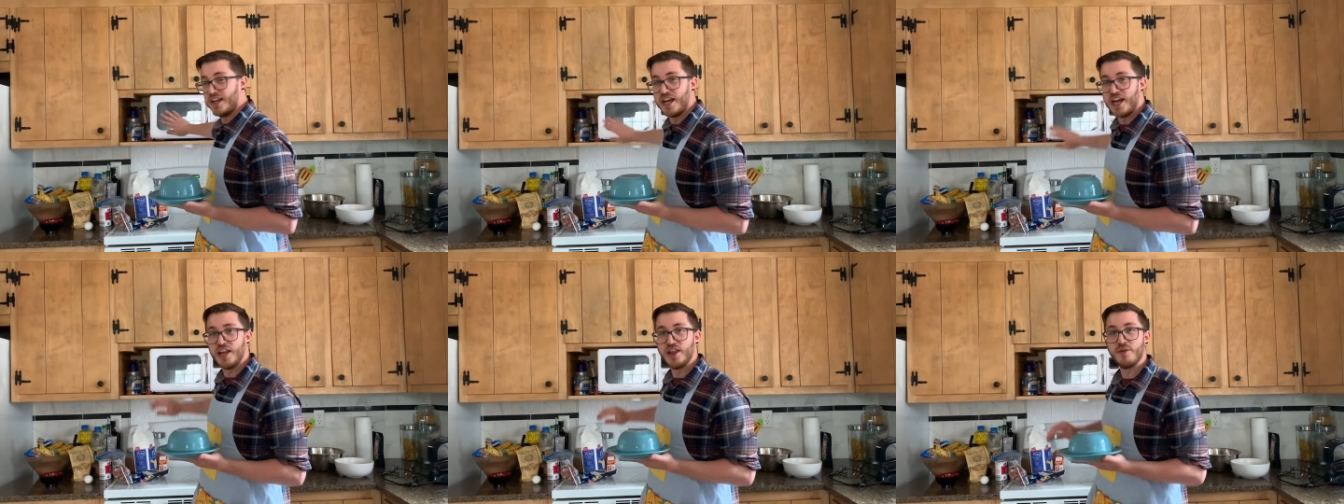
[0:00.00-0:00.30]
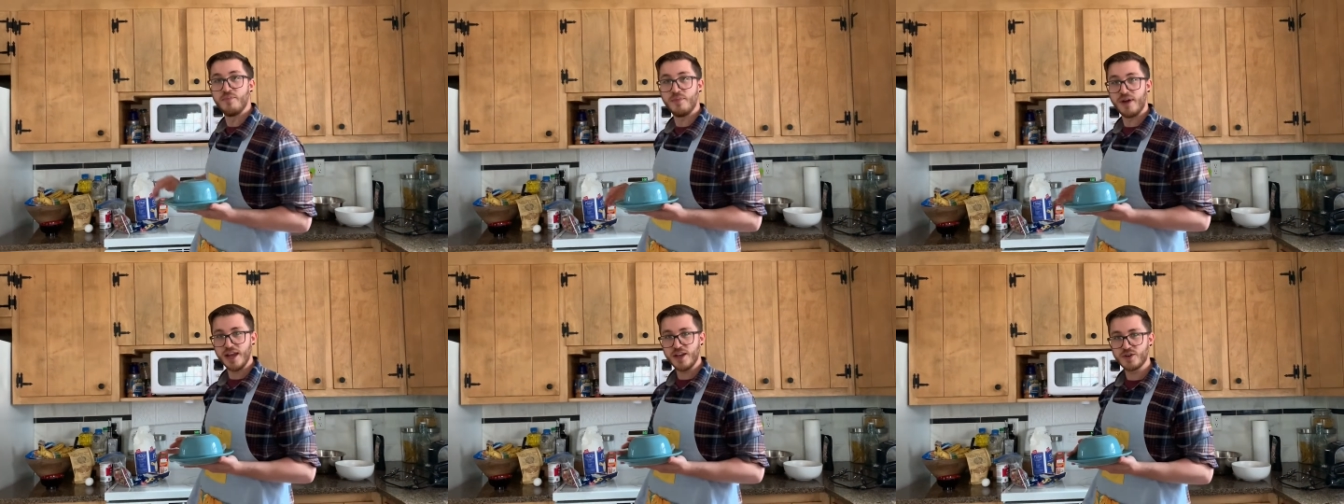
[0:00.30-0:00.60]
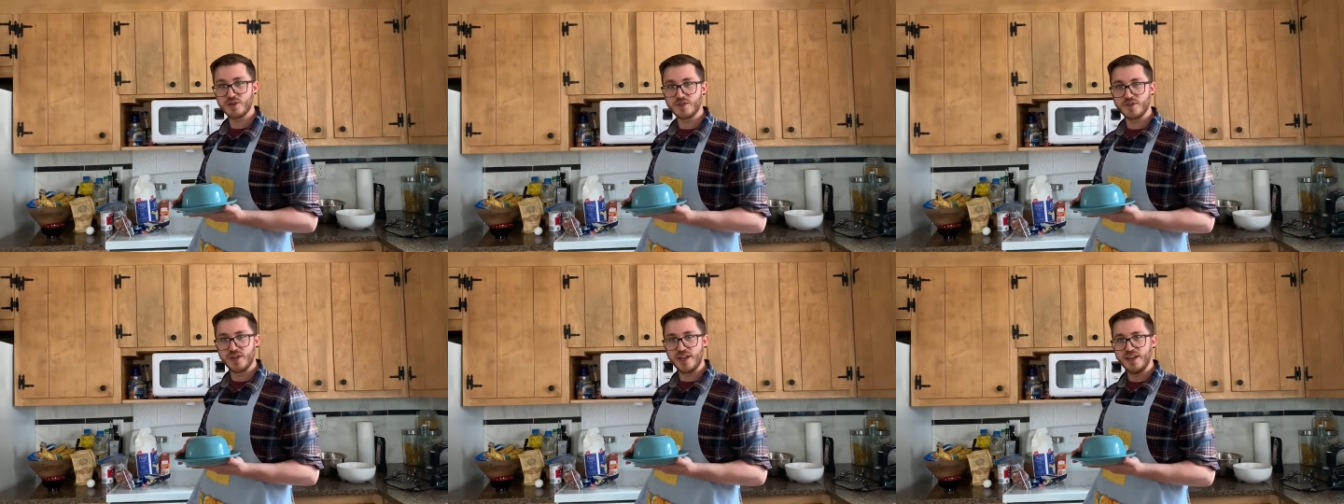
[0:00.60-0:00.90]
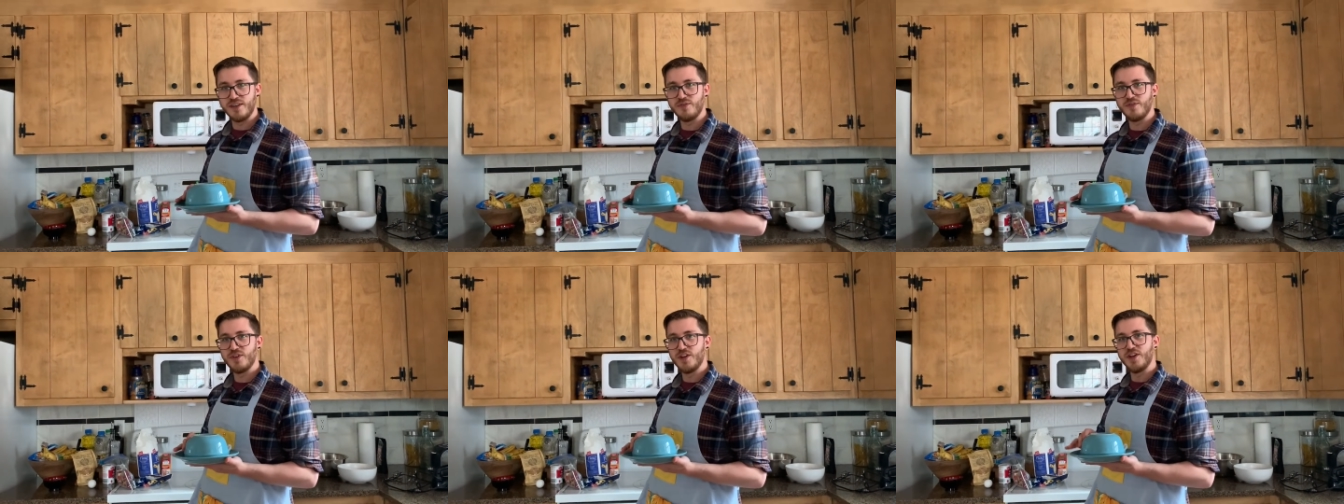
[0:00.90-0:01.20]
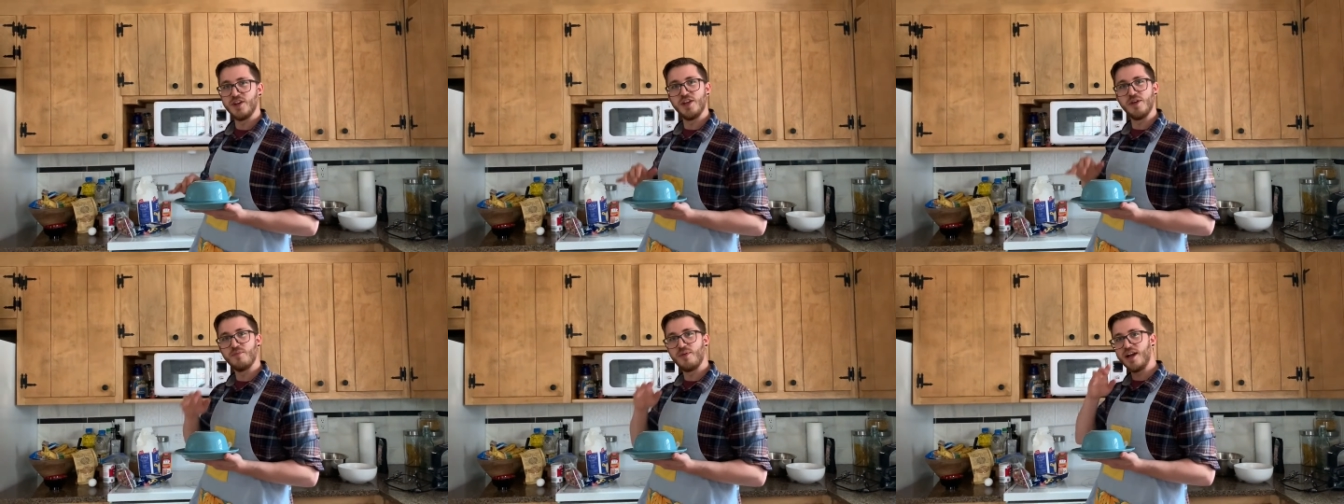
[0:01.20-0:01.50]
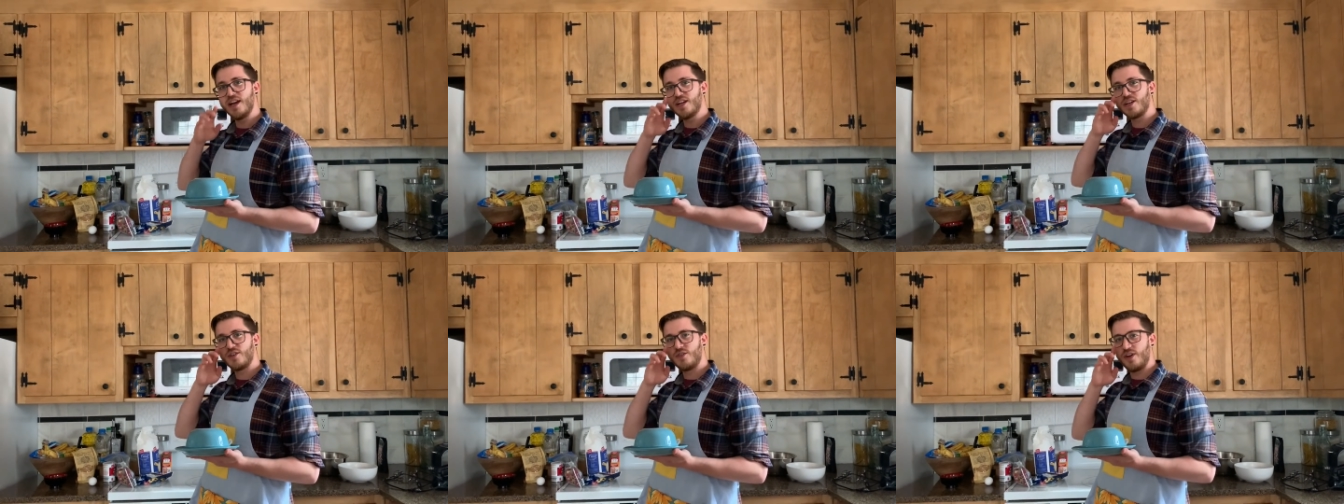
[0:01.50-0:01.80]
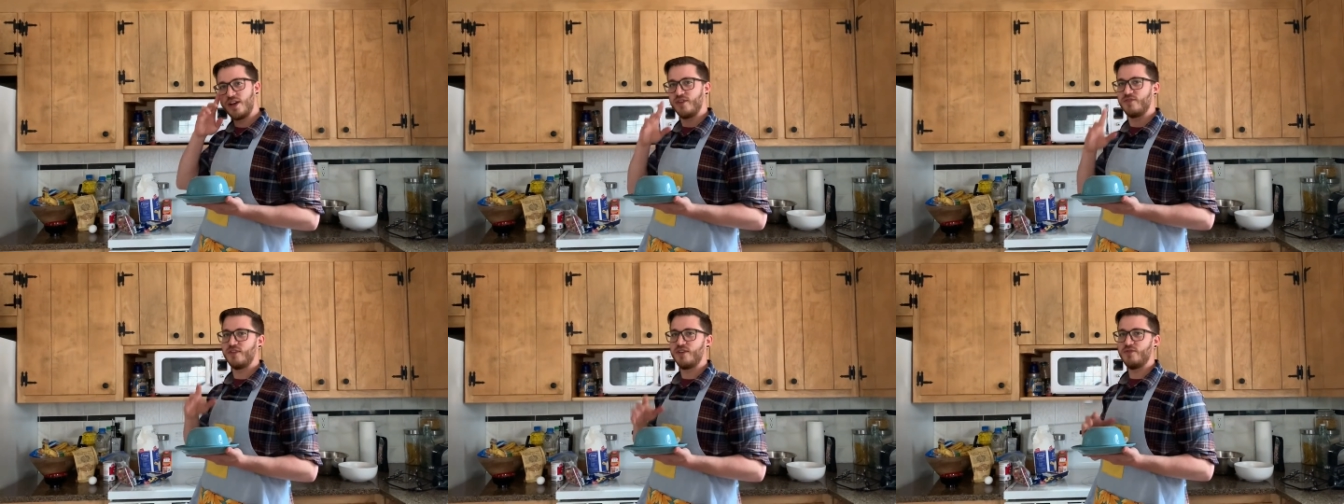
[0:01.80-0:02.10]
in the microwave. You
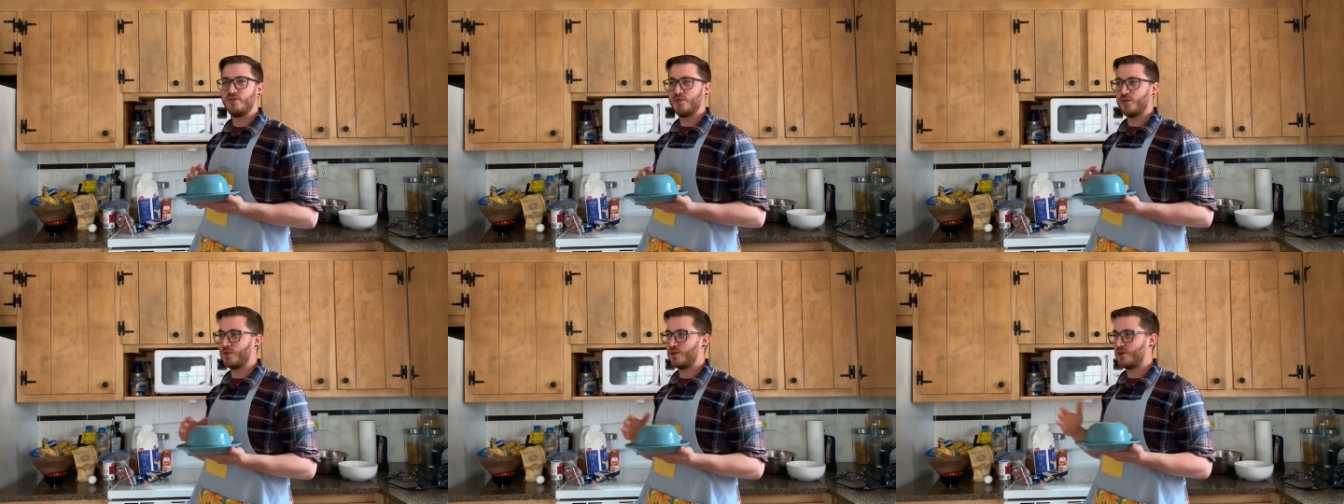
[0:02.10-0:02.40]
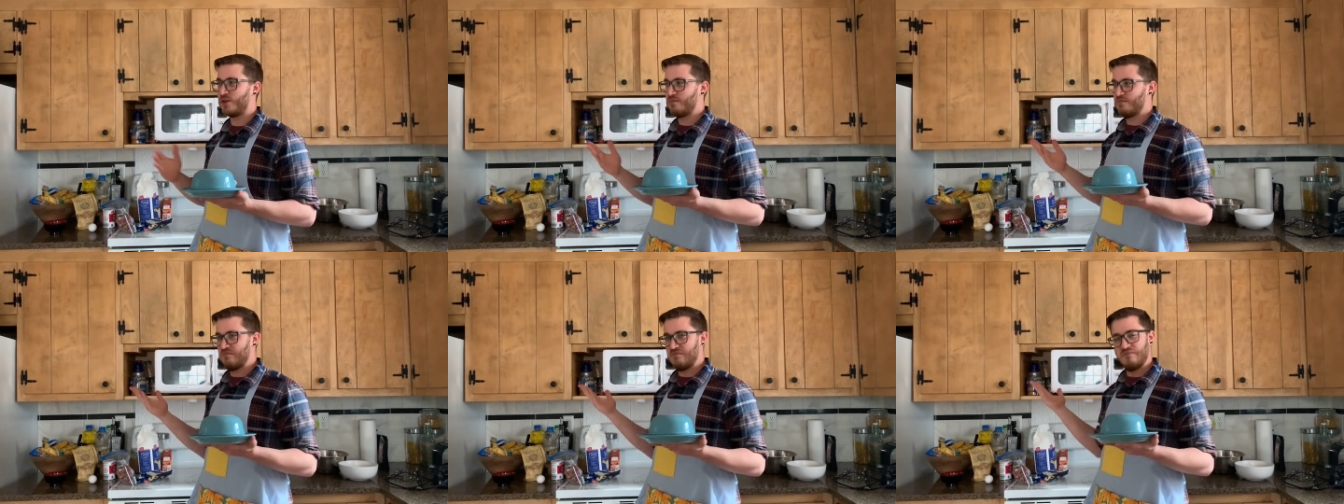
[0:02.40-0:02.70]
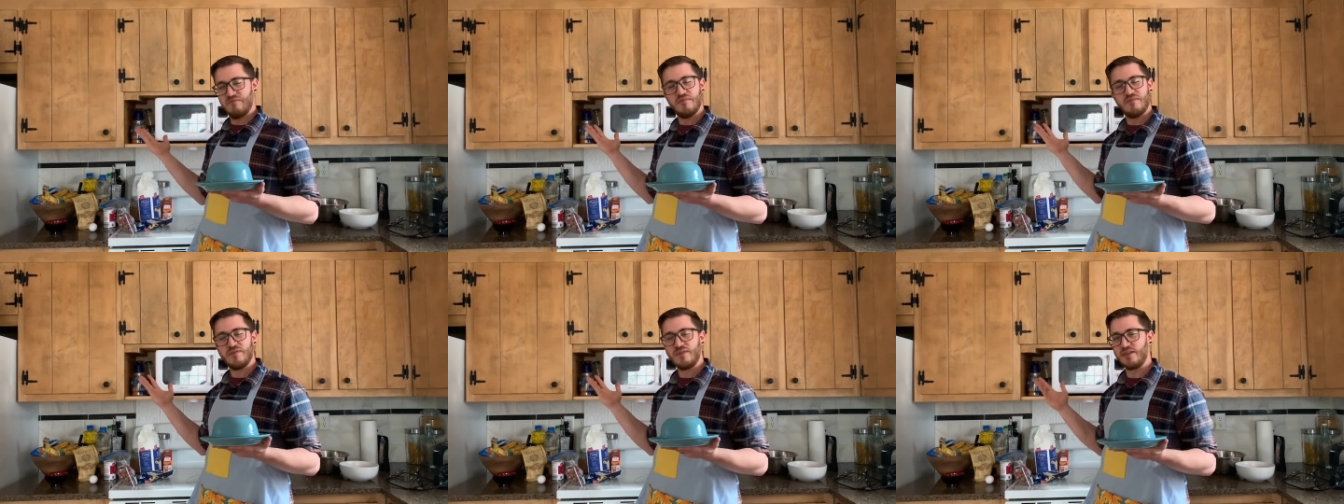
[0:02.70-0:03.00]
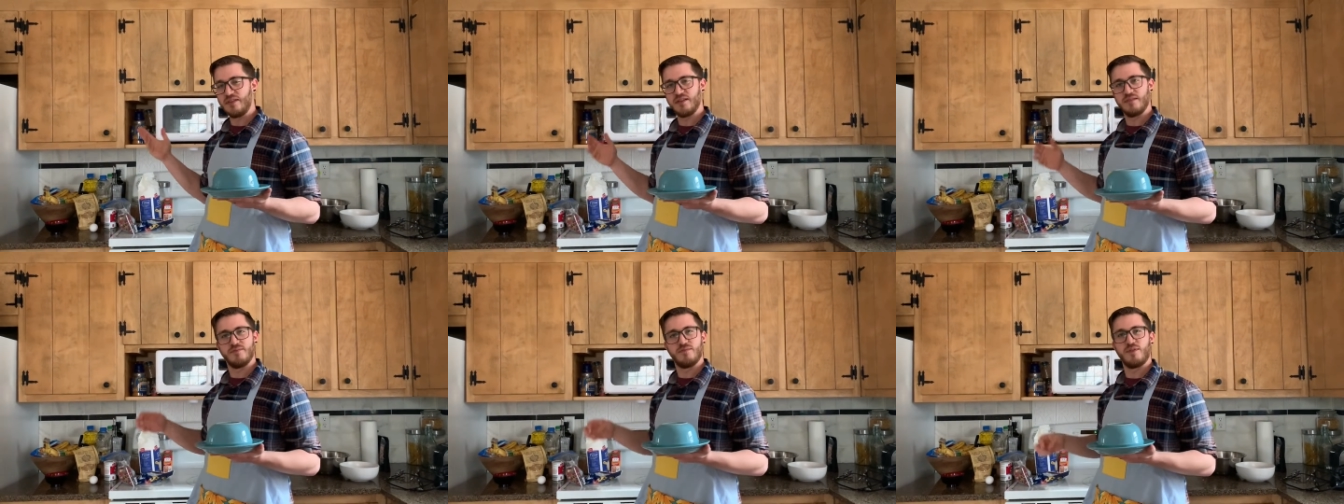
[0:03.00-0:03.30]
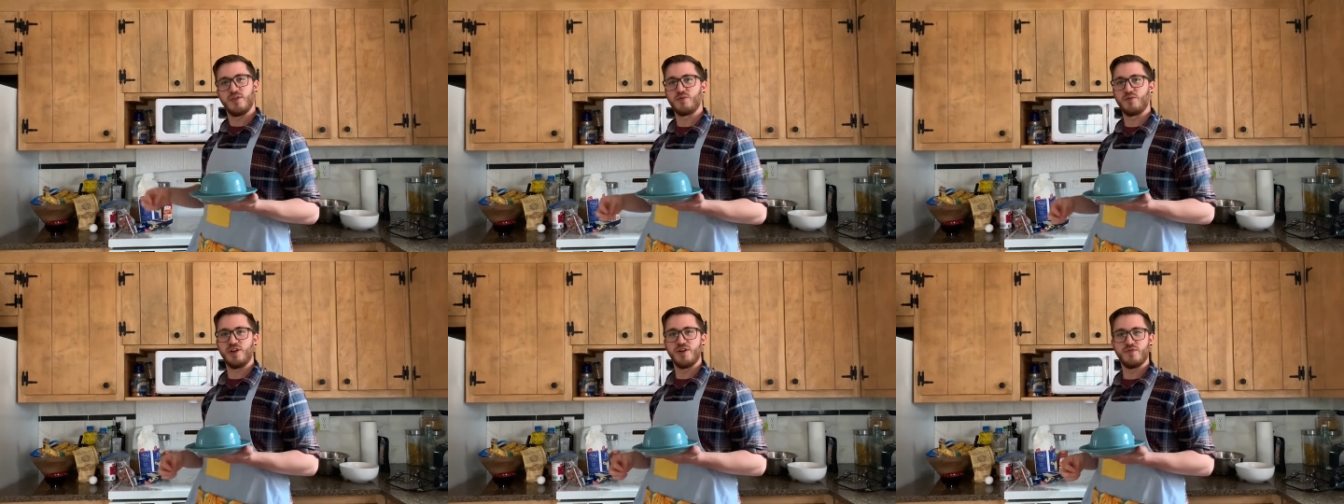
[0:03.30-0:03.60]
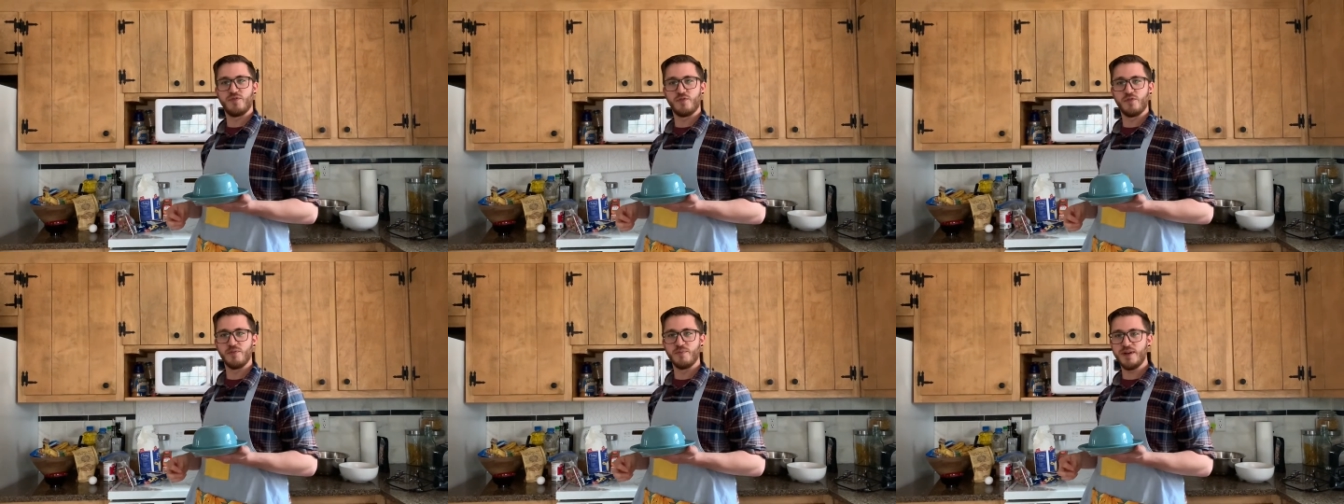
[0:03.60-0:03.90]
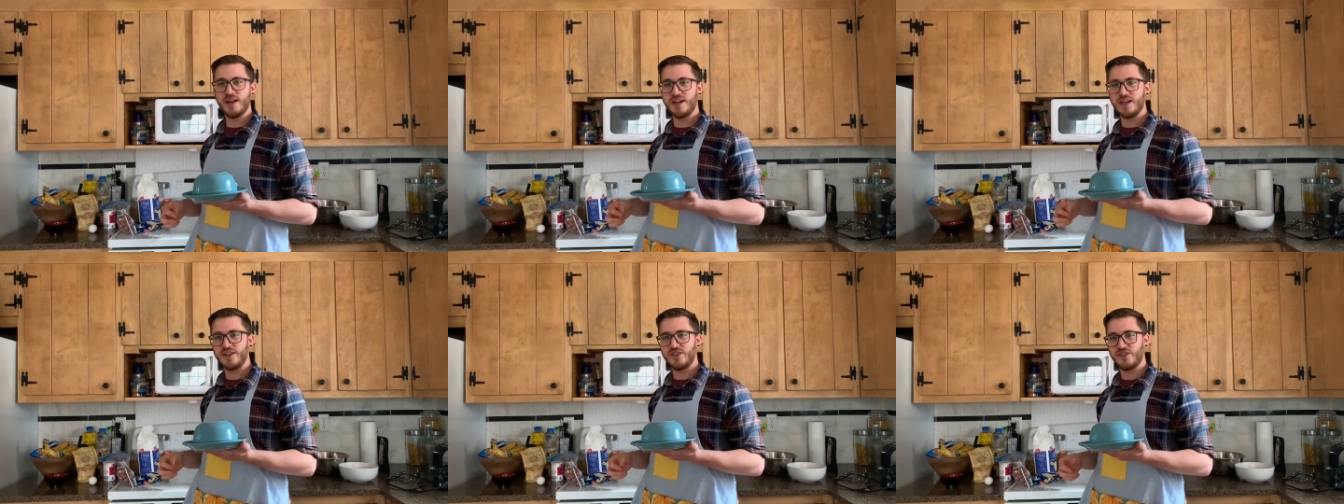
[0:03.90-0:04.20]
microwave it for 3 or 4
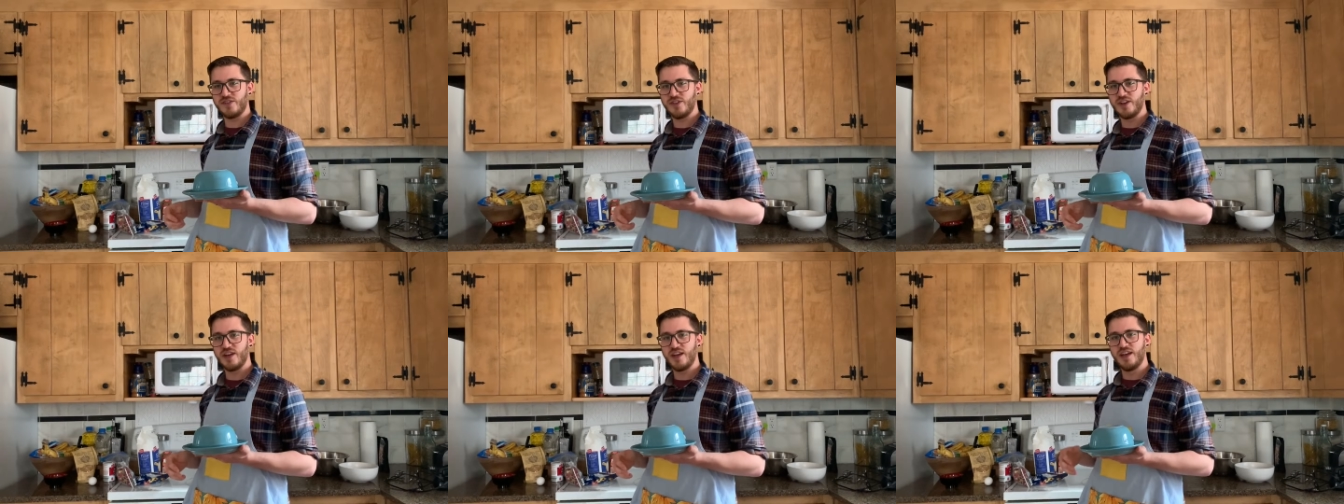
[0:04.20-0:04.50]
minutes.